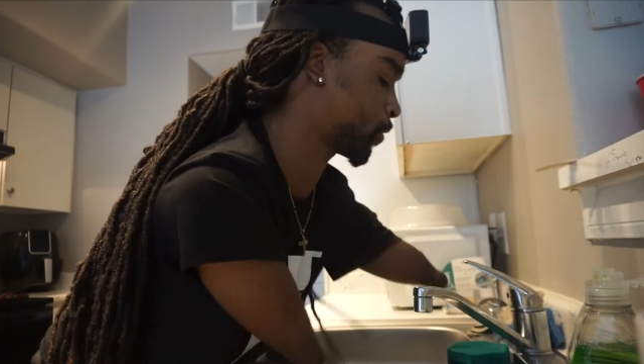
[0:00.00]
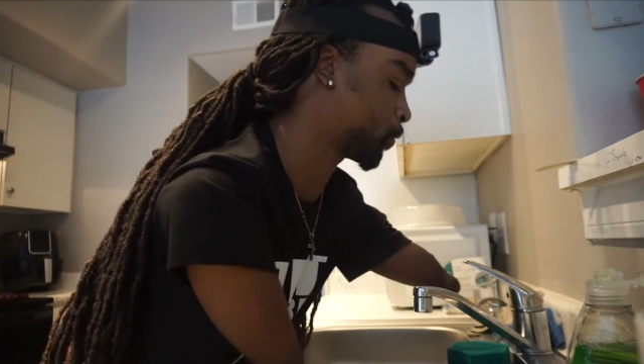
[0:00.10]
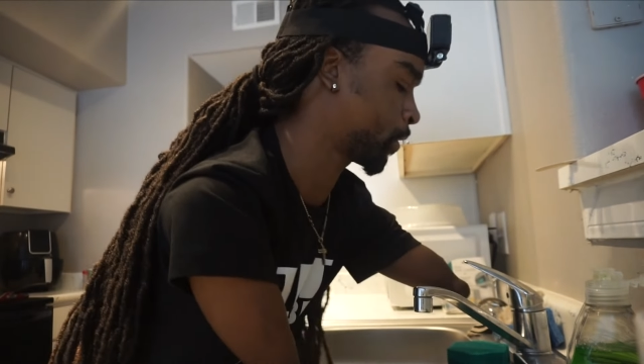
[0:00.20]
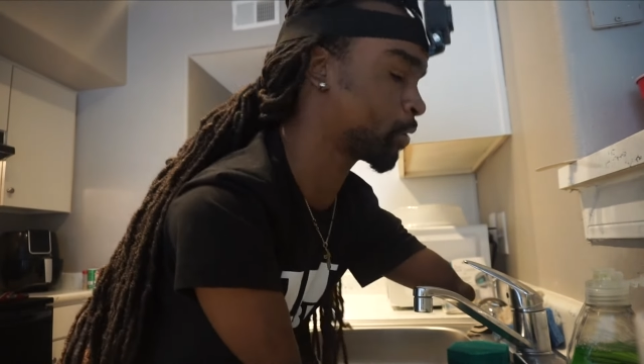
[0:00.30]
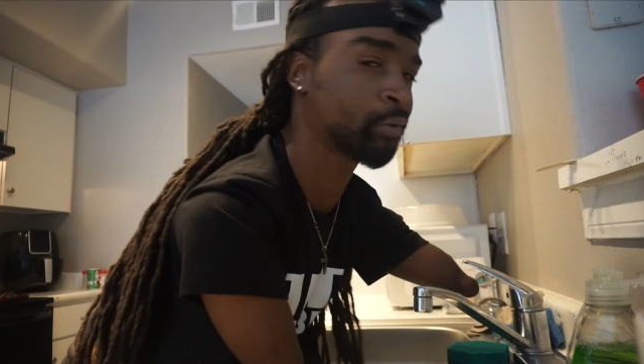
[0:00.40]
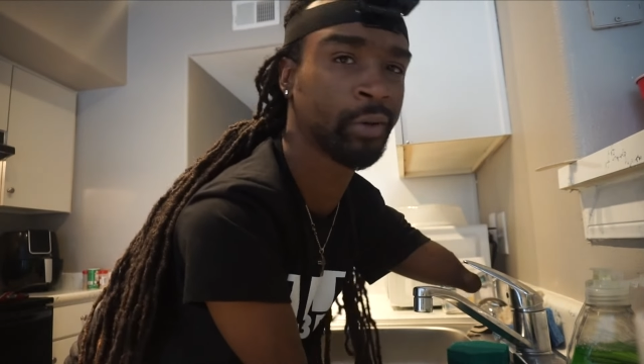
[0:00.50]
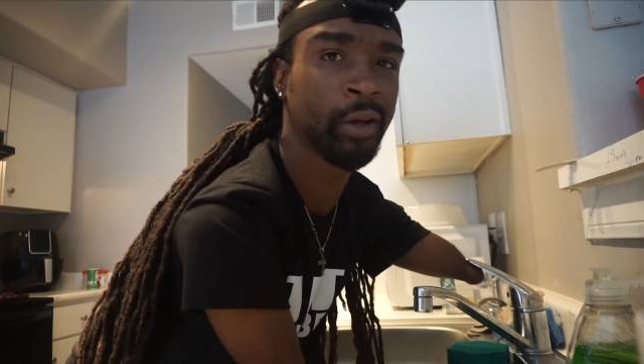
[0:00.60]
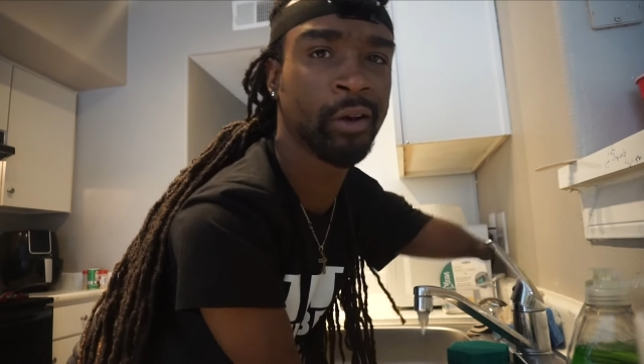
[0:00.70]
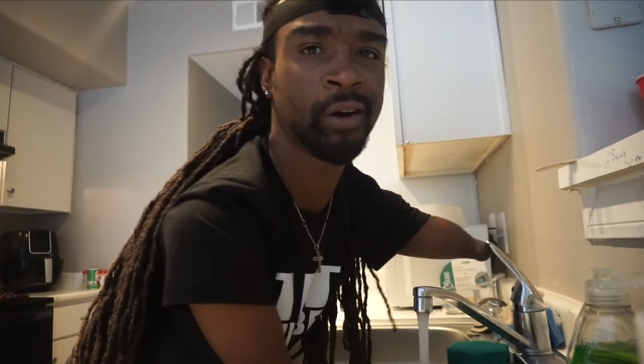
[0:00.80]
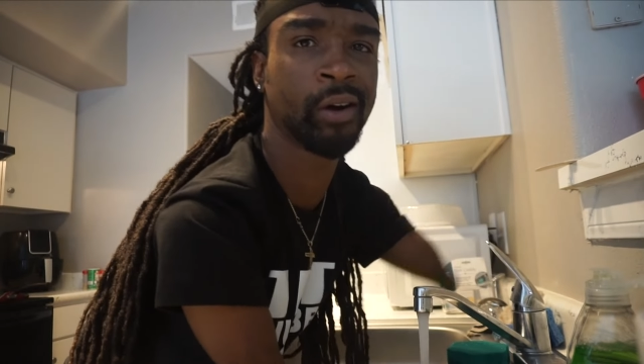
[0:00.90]
Boom, we gonna
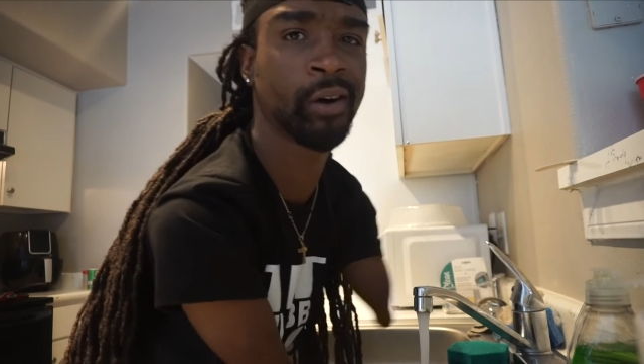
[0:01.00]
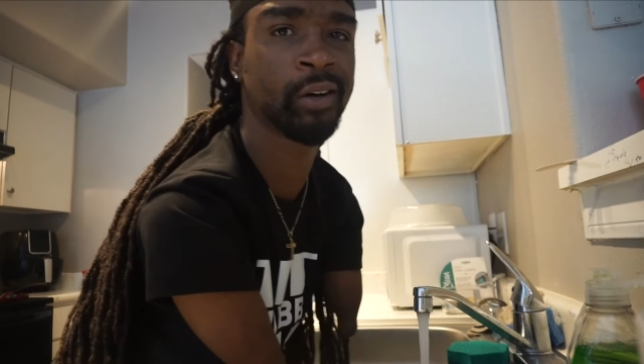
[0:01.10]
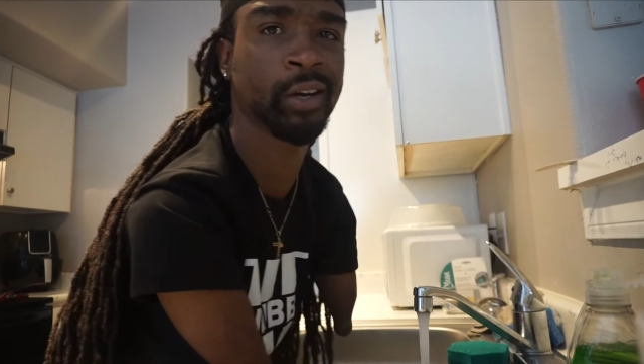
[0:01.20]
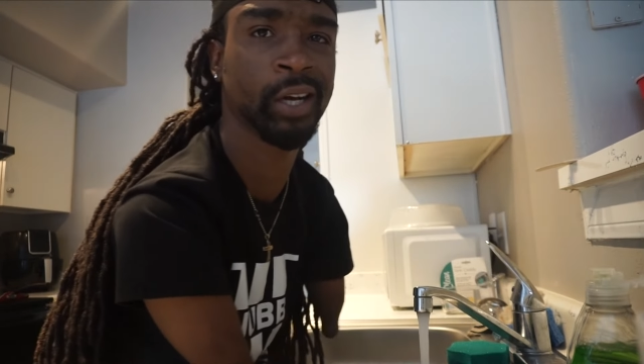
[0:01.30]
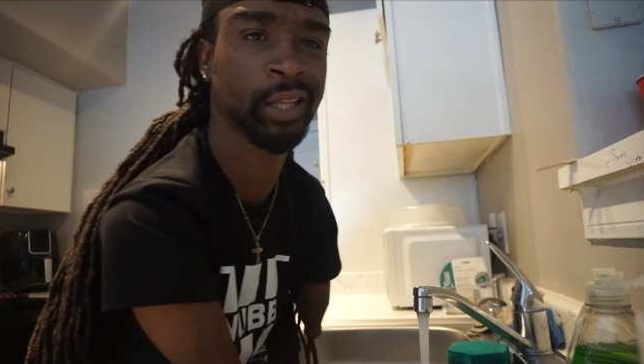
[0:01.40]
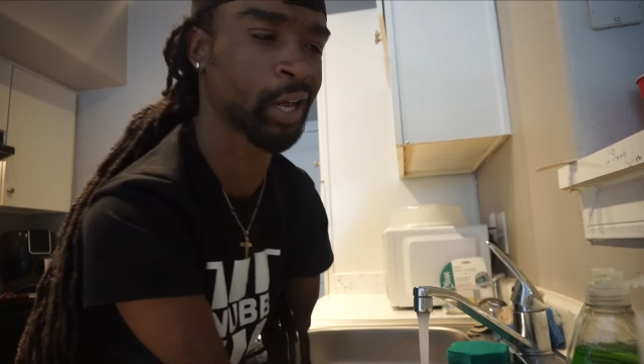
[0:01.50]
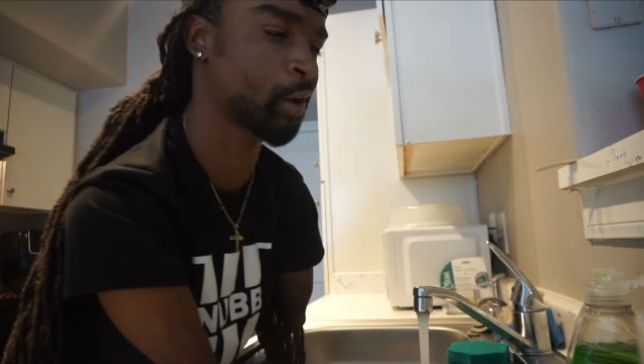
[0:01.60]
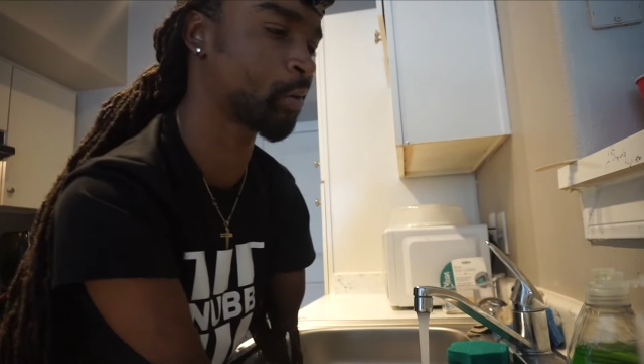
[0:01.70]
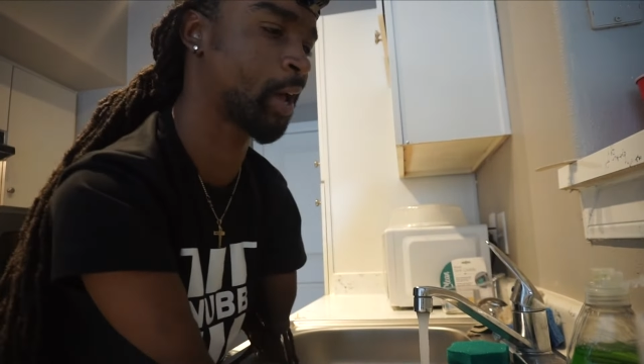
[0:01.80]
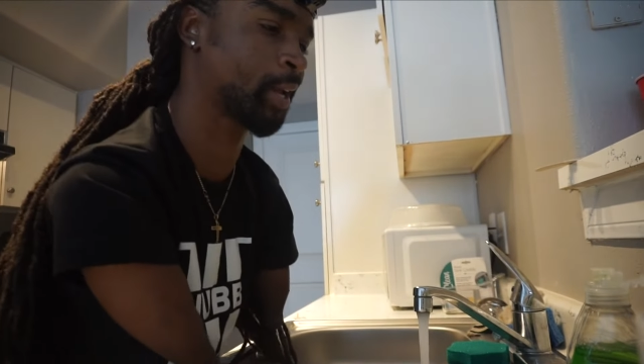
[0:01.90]
cut that
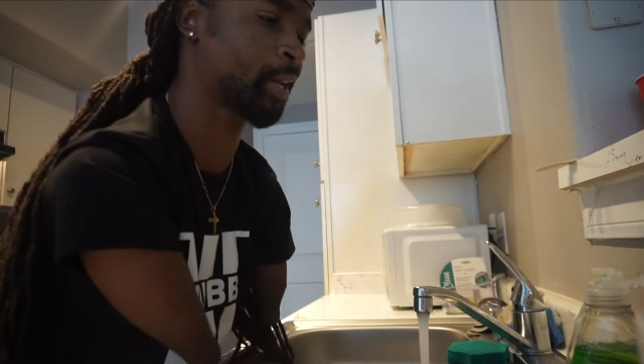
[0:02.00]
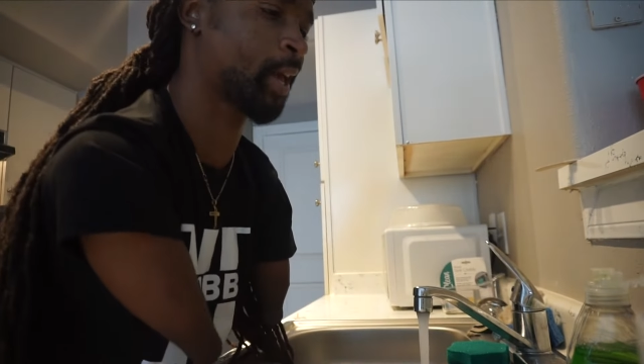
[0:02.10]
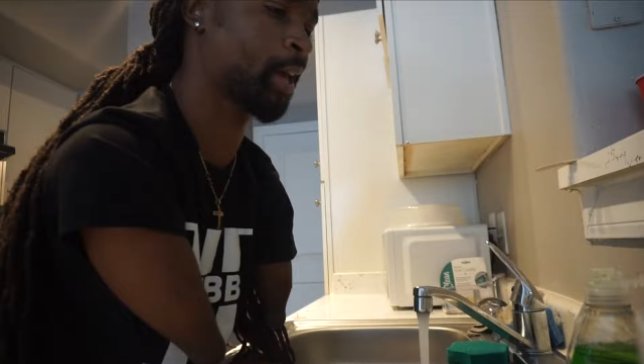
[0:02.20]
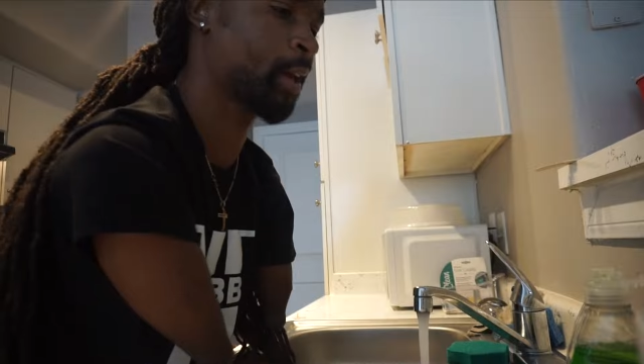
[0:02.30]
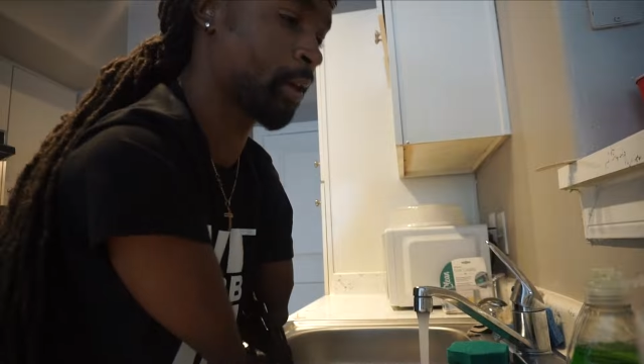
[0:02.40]
on like that.